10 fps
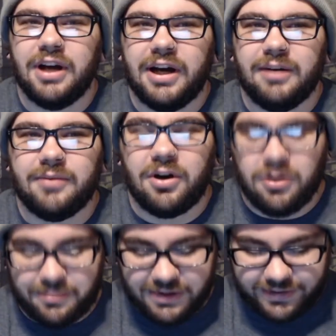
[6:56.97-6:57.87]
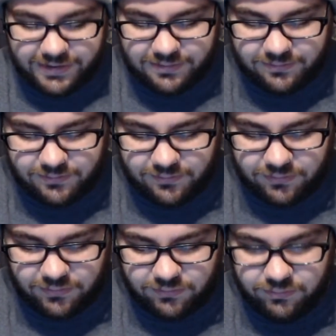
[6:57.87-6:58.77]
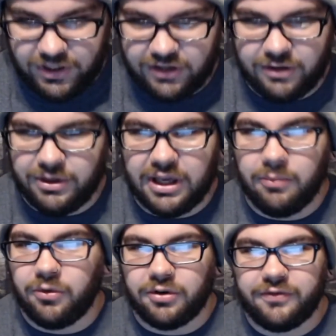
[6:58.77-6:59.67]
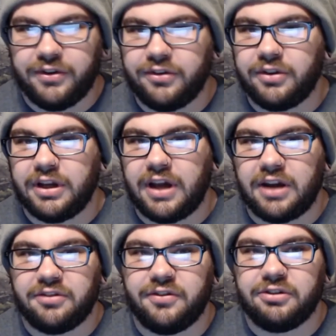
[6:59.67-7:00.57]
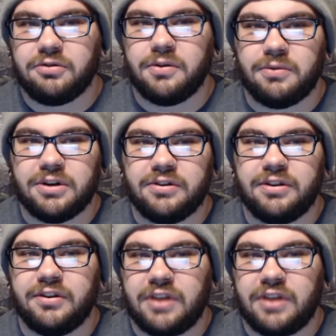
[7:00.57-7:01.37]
Um, I hope this means that we get more phys like actual physical rewards in the